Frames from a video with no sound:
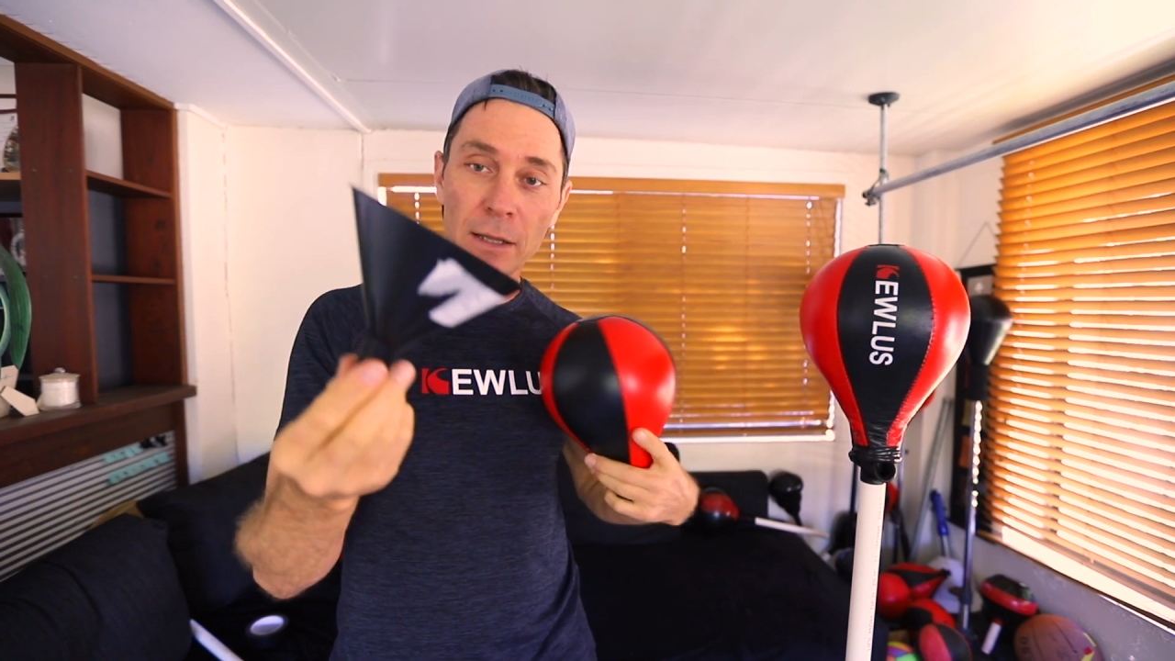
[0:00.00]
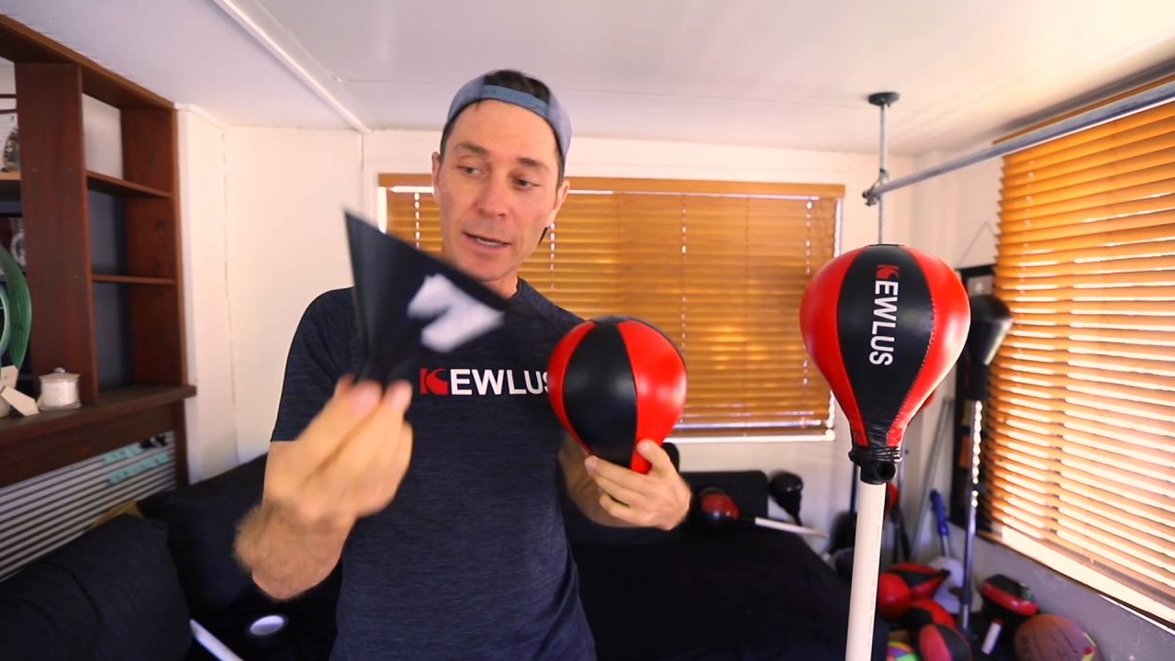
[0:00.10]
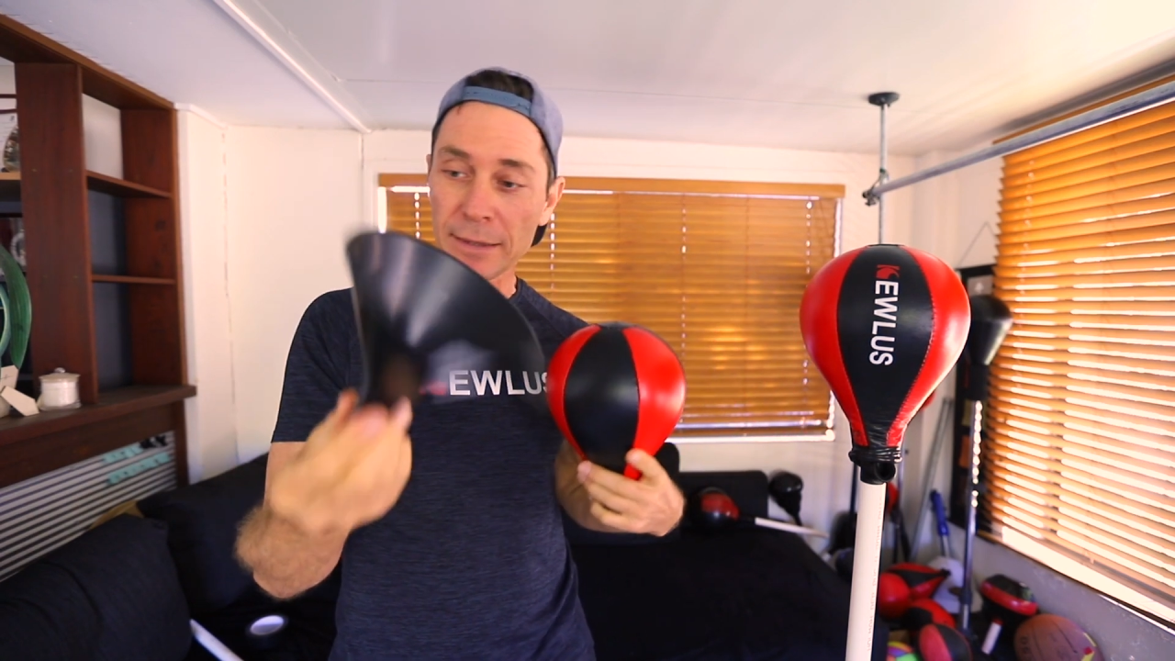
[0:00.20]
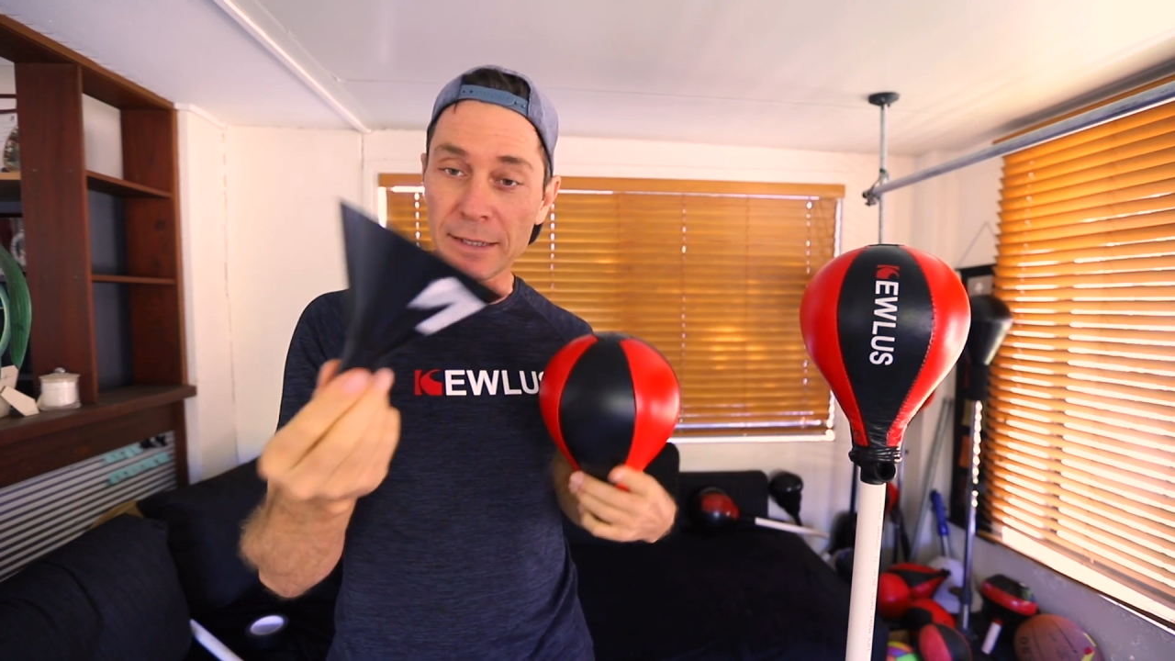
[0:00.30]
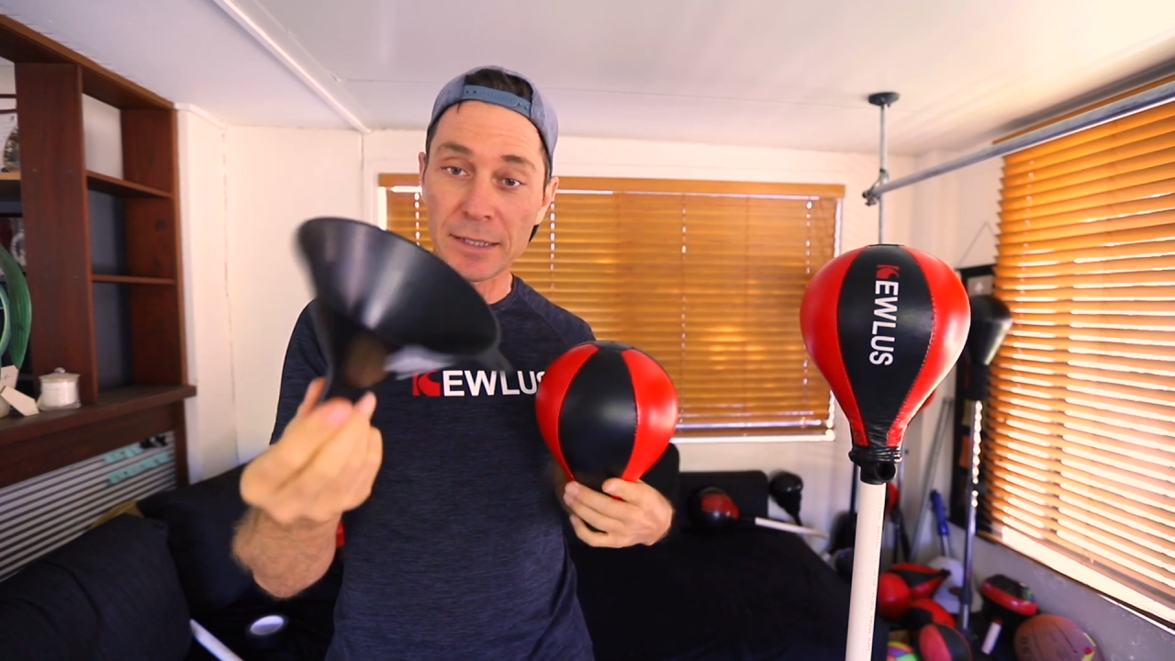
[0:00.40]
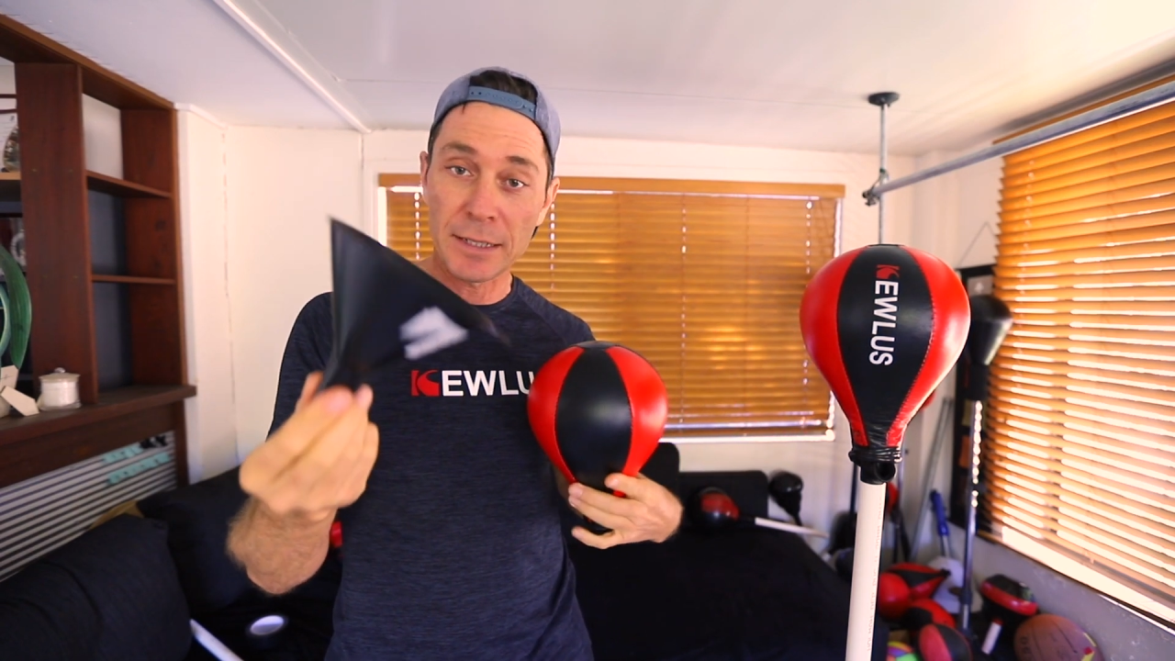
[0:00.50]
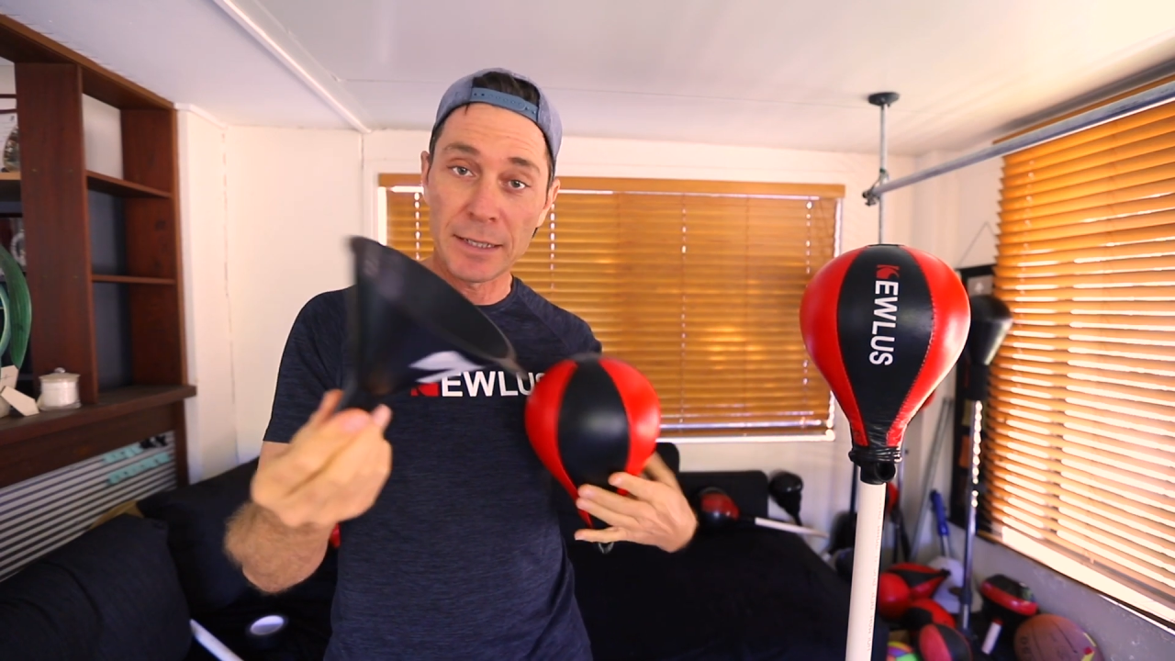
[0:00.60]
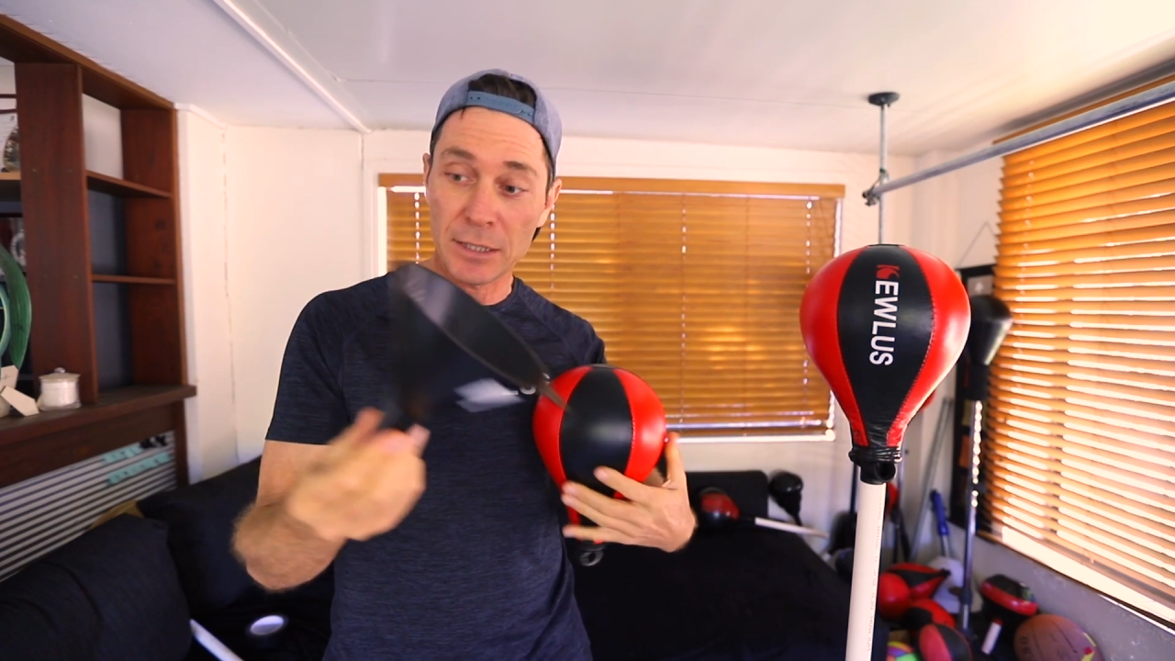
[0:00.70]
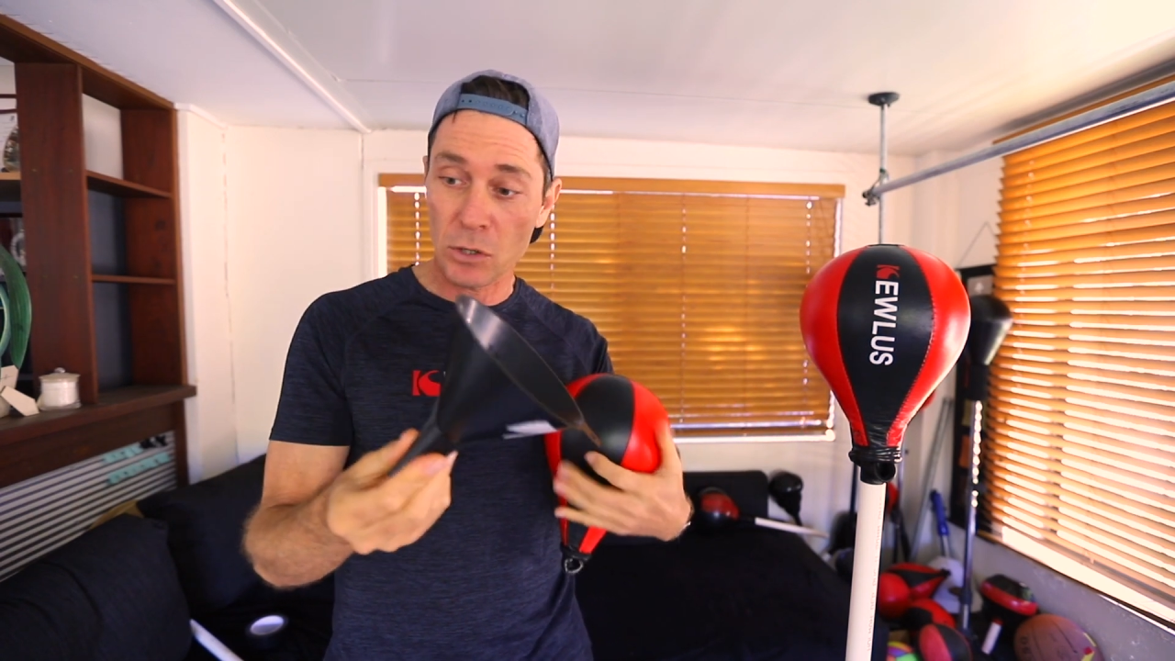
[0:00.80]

like this is